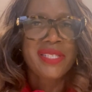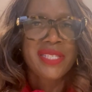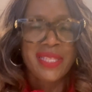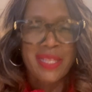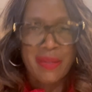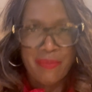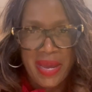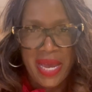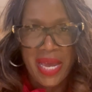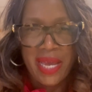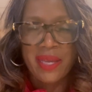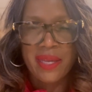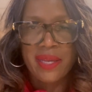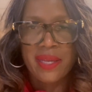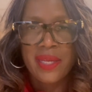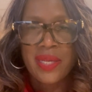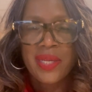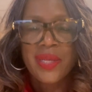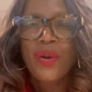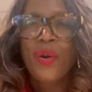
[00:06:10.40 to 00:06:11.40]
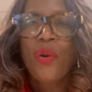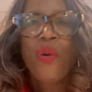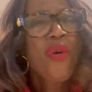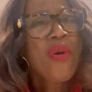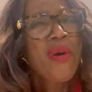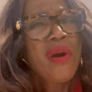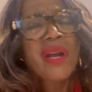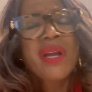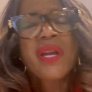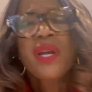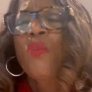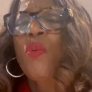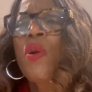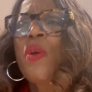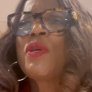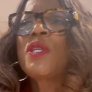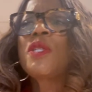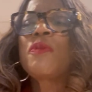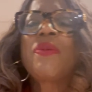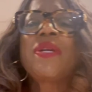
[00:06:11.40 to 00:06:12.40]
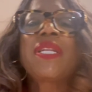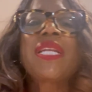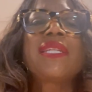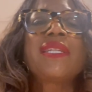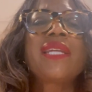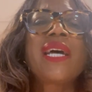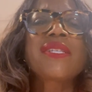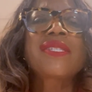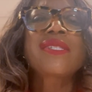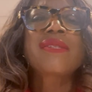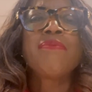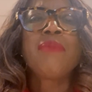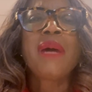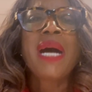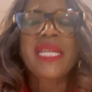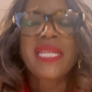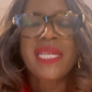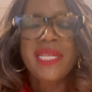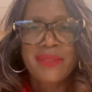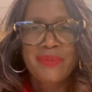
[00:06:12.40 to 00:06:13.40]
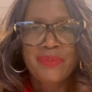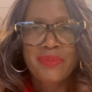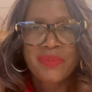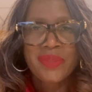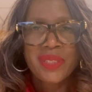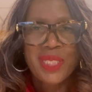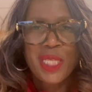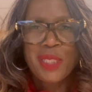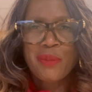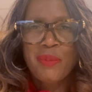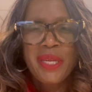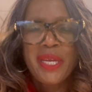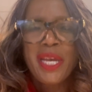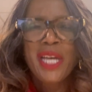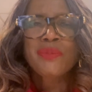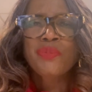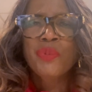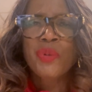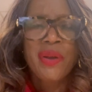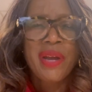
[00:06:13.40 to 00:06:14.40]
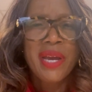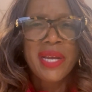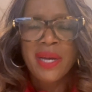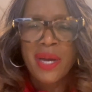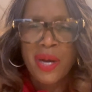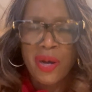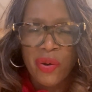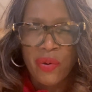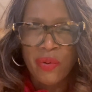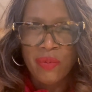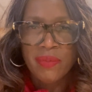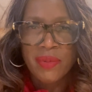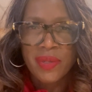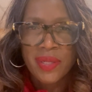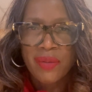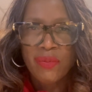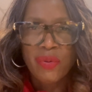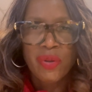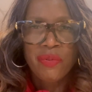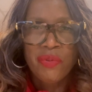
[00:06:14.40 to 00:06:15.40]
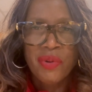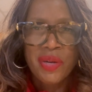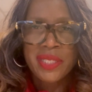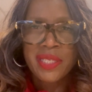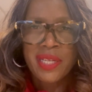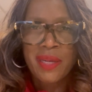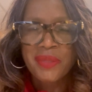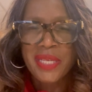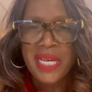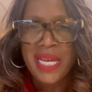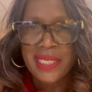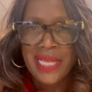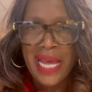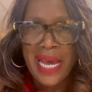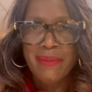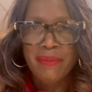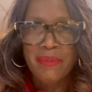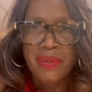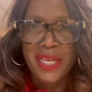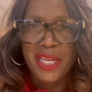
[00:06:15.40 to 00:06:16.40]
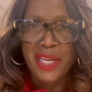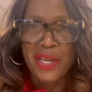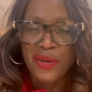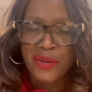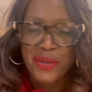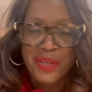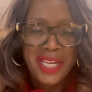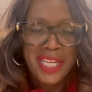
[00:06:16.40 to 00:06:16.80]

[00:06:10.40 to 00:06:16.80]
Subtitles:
in the bank, or we were spending less money. It's because we were at home. We were running up that light bill.